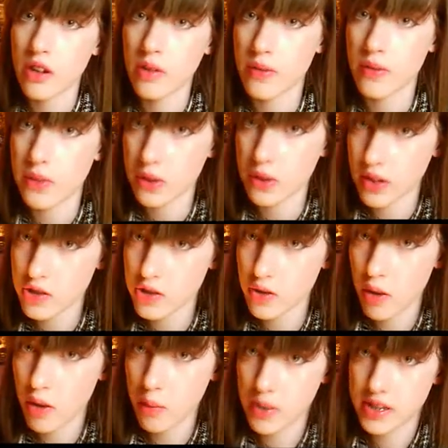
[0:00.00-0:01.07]
review later
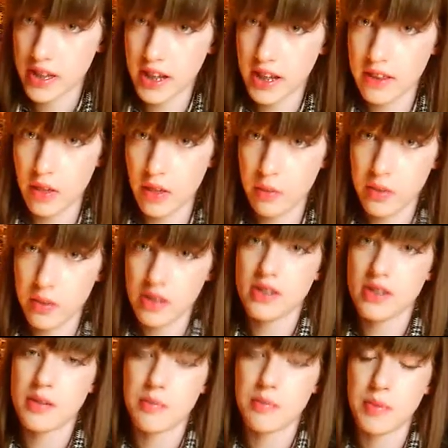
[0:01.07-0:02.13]
on once I get the other
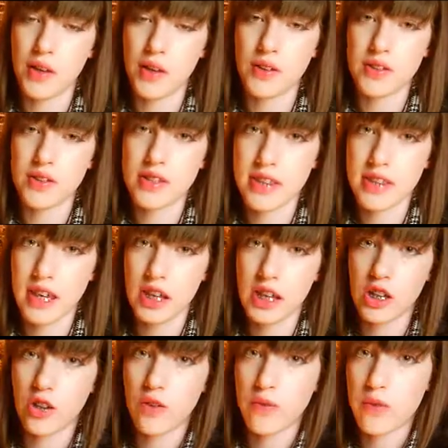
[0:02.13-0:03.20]
ones, but thank
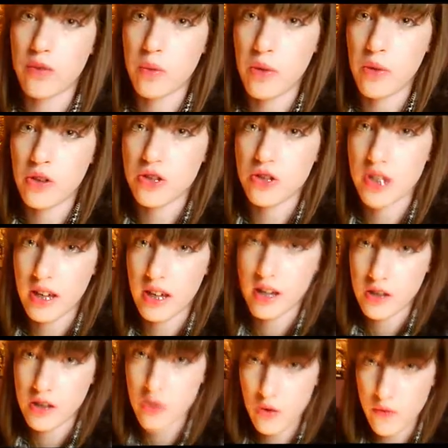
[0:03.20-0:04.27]
you for watching
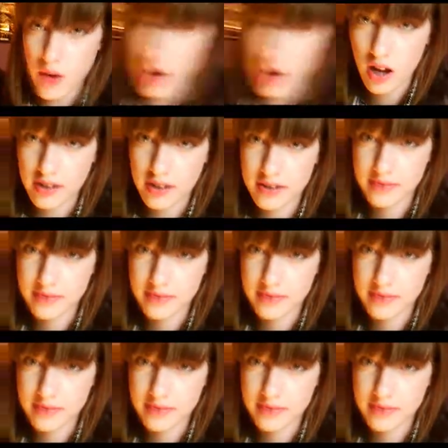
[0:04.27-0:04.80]
so far.